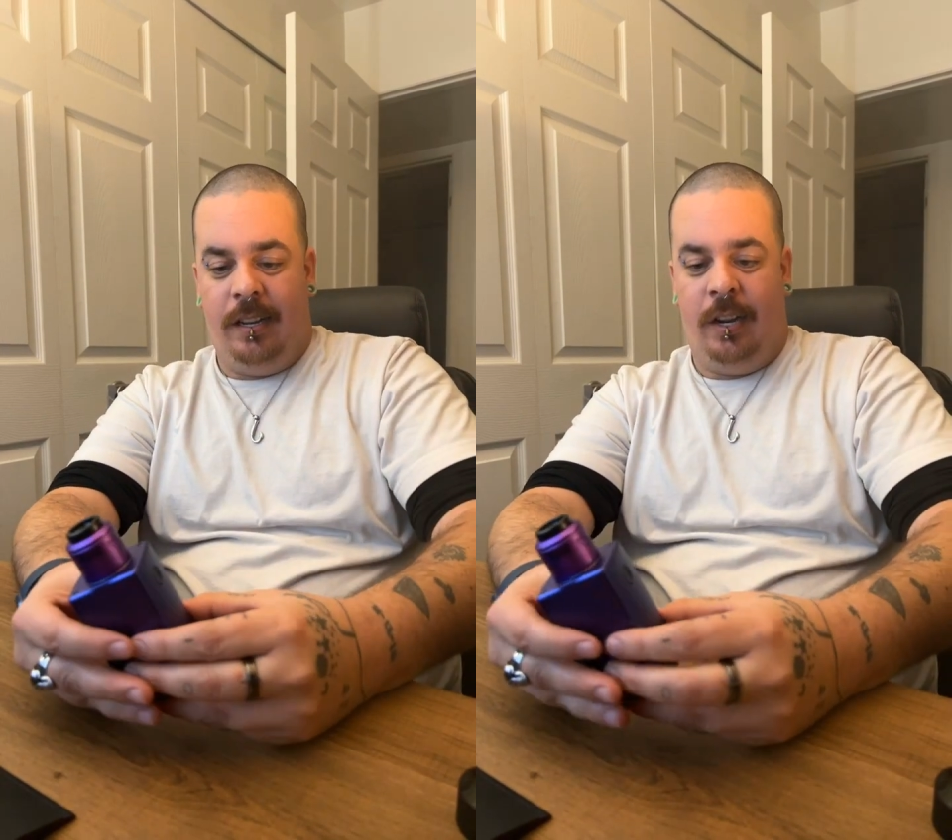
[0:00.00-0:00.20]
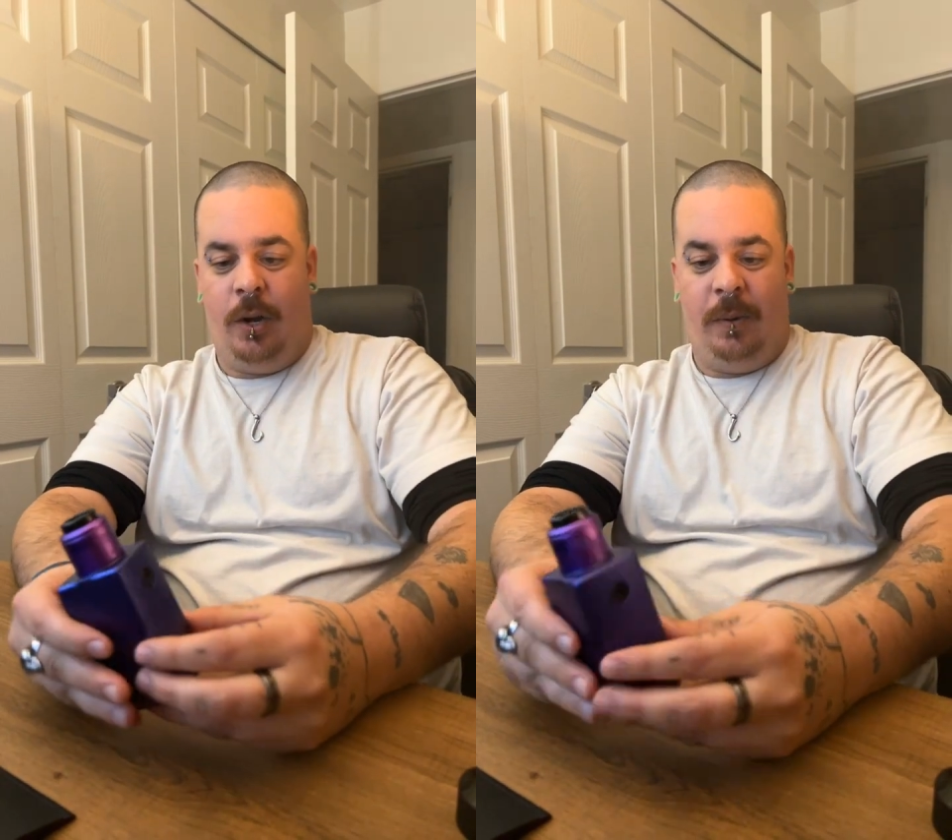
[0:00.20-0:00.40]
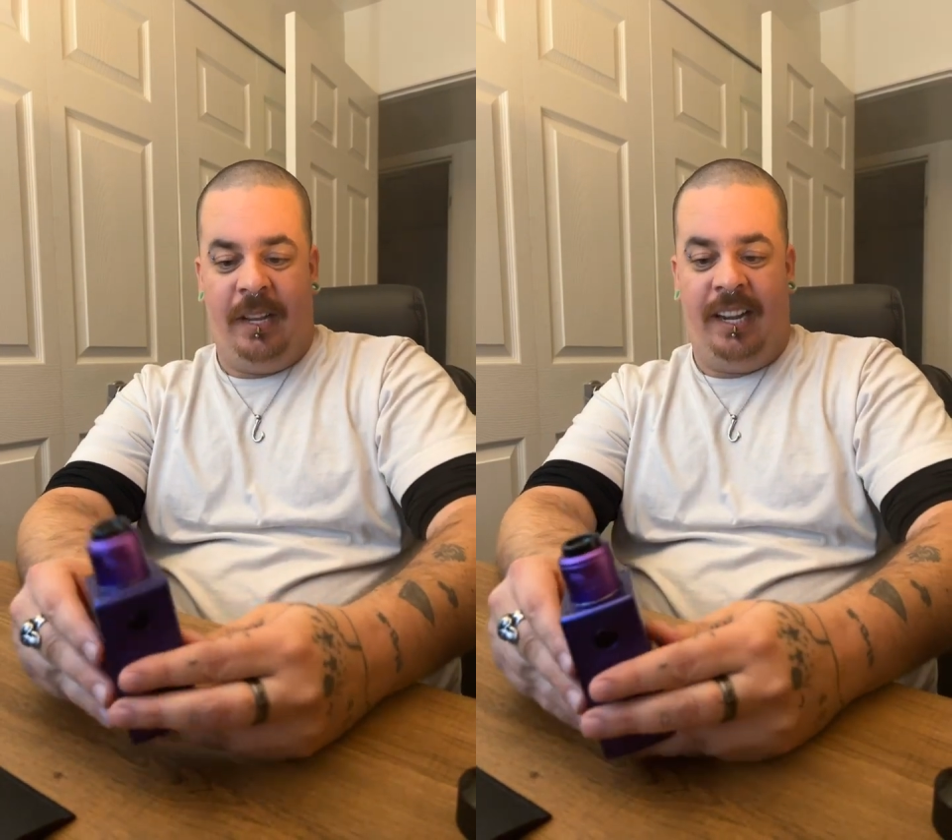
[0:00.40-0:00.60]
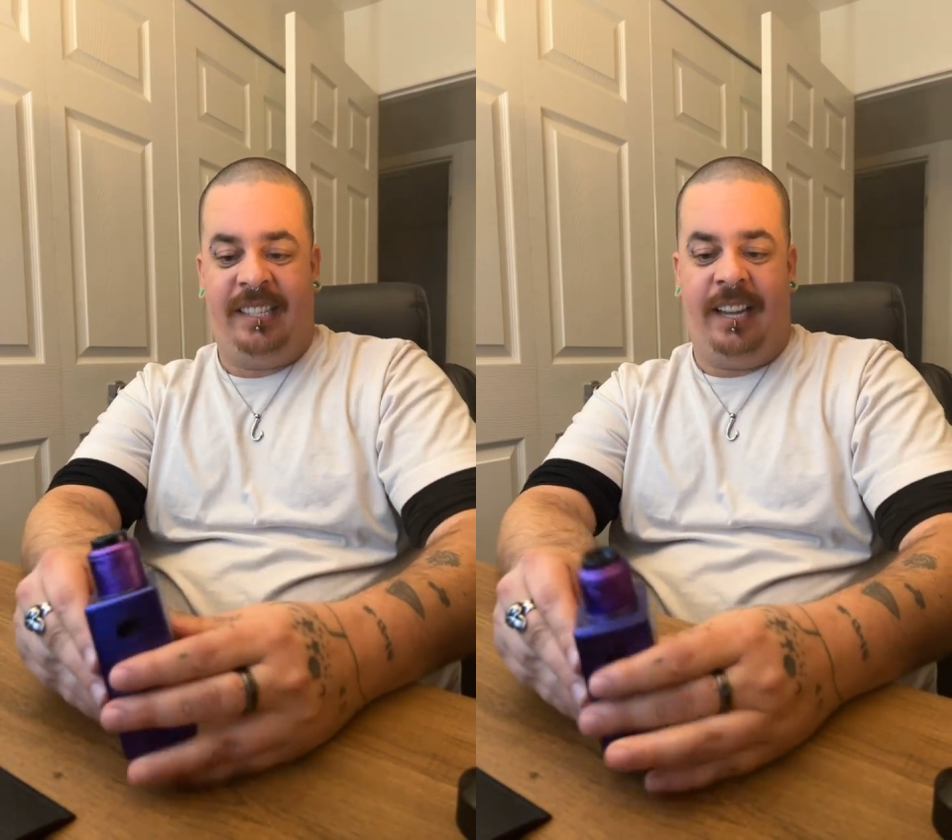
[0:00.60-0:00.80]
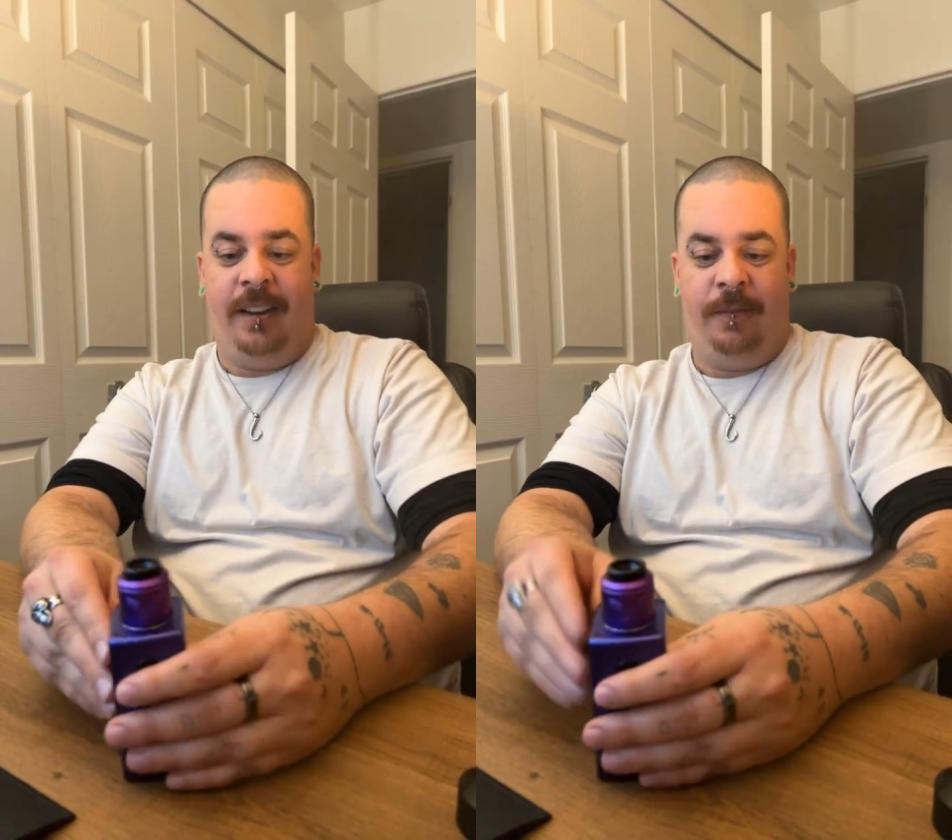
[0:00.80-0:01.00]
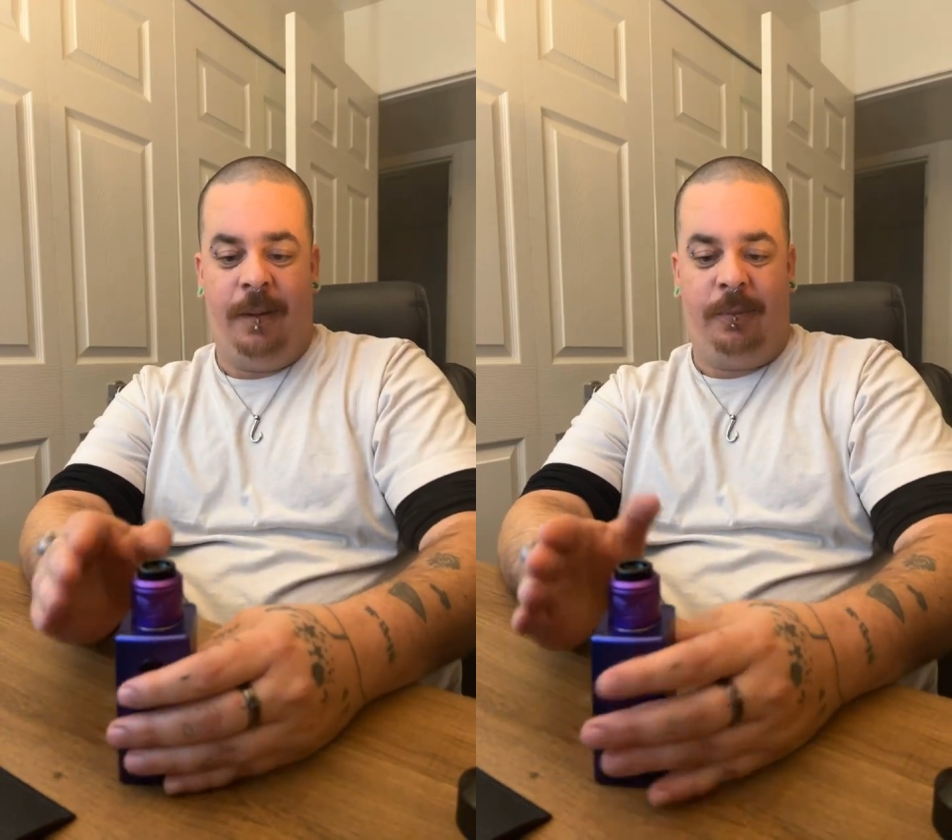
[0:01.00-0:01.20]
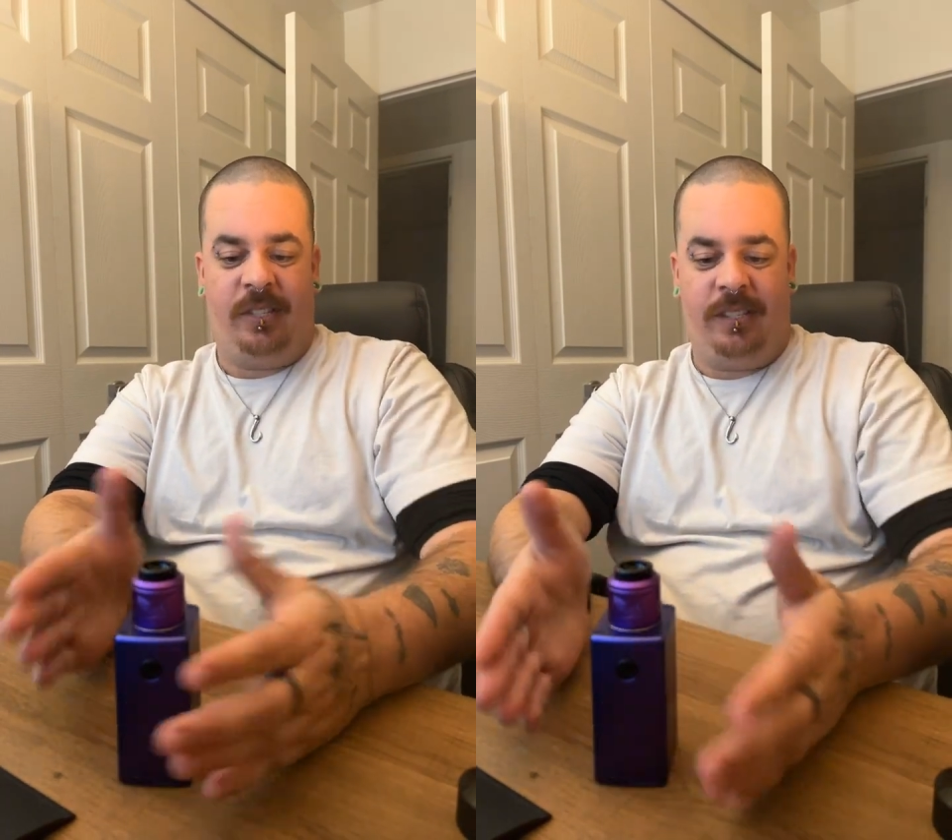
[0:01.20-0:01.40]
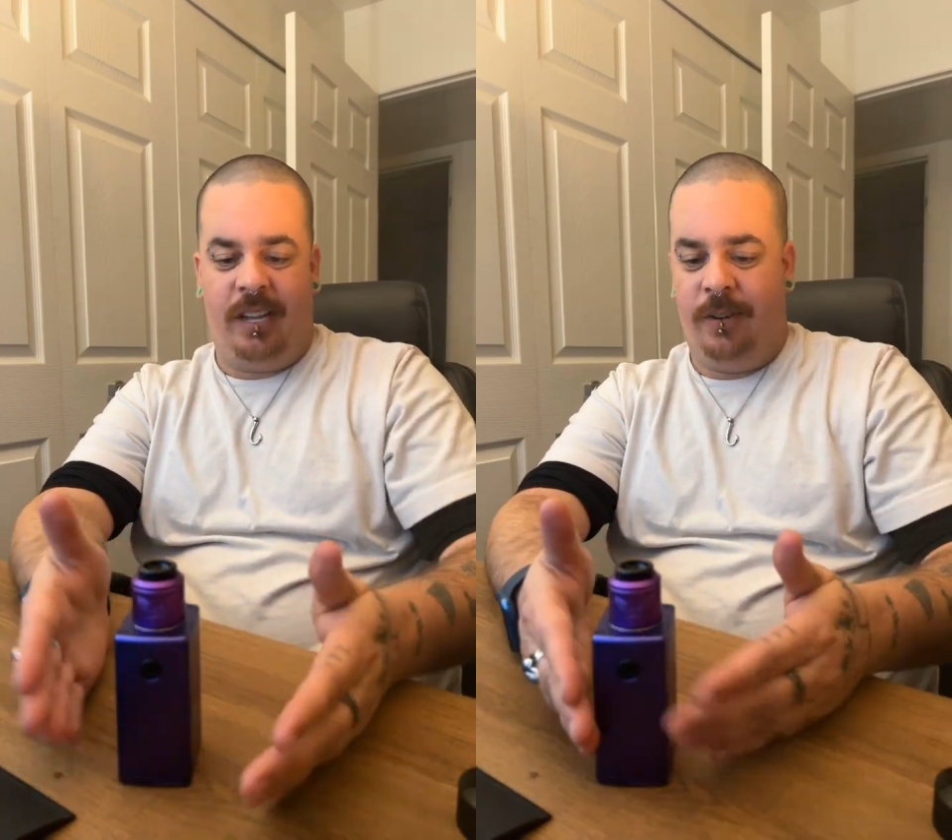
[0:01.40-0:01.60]
But like I said,
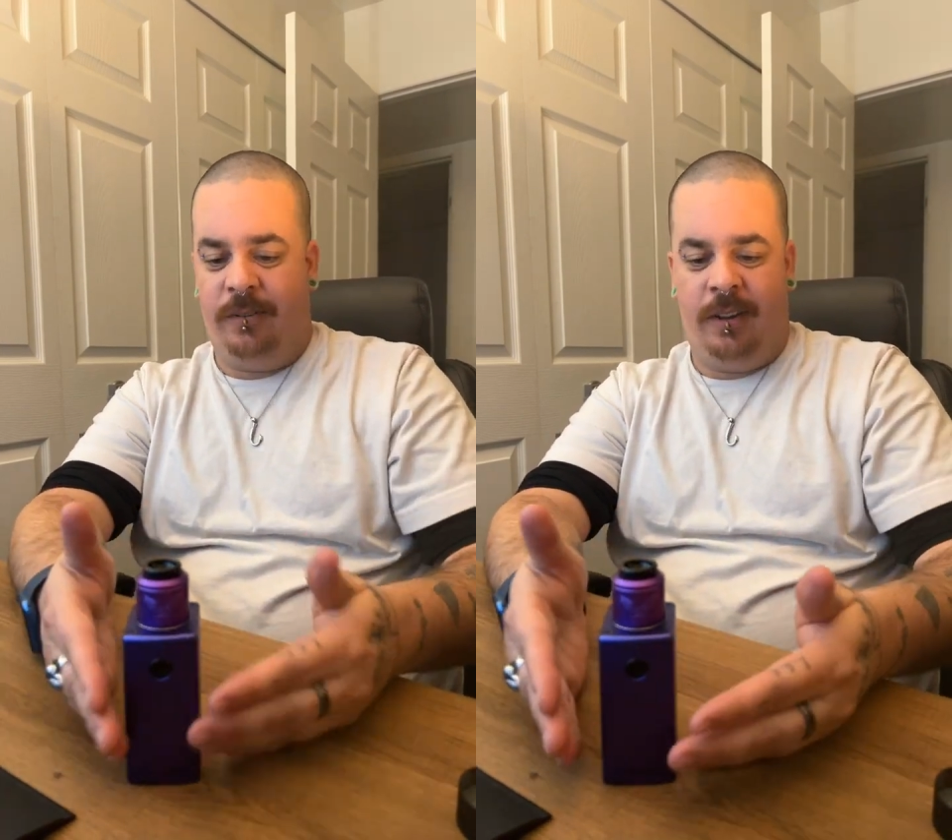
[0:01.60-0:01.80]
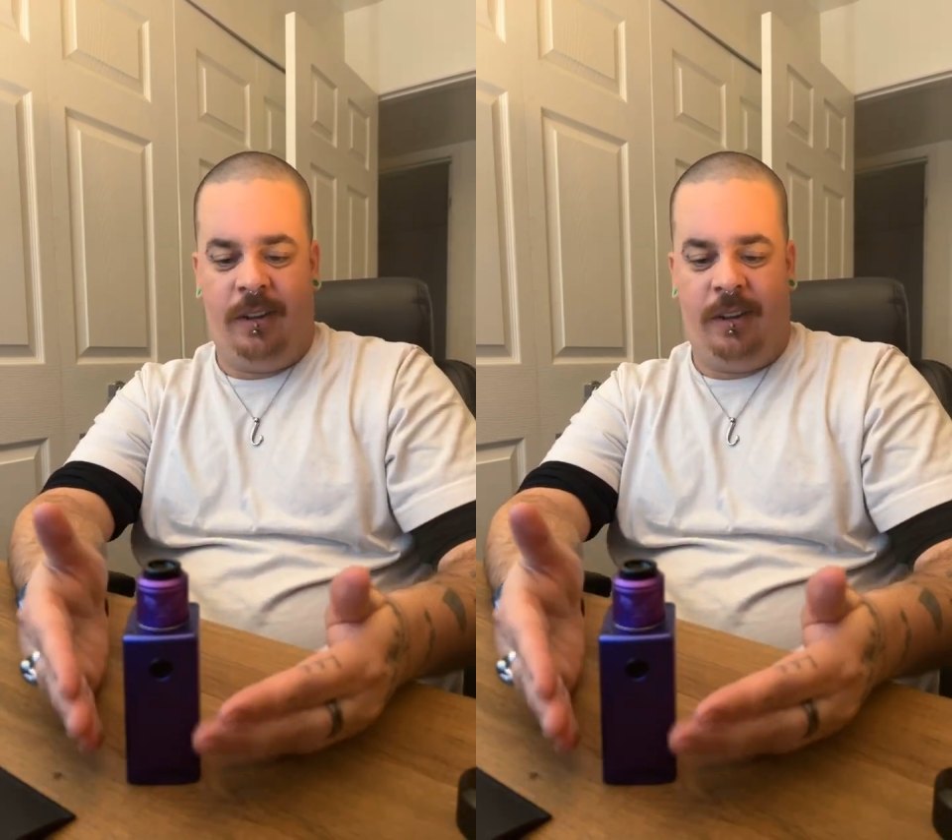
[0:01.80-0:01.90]
Vapors Cloud,